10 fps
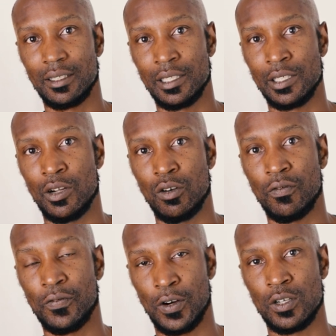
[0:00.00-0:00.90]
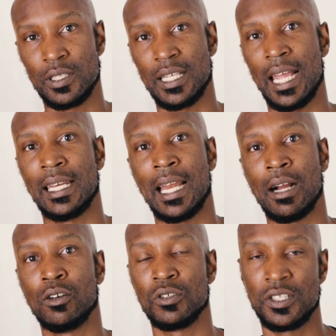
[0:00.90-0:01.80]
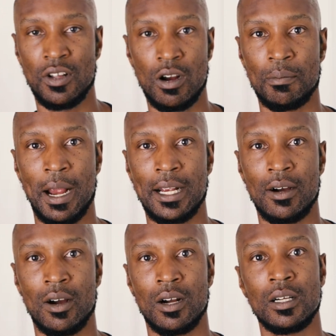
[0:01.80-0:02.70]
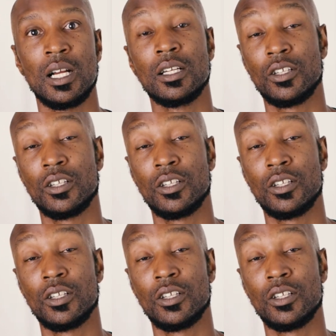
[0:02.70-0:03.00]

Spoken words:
you know, first, and then I'll go start my car,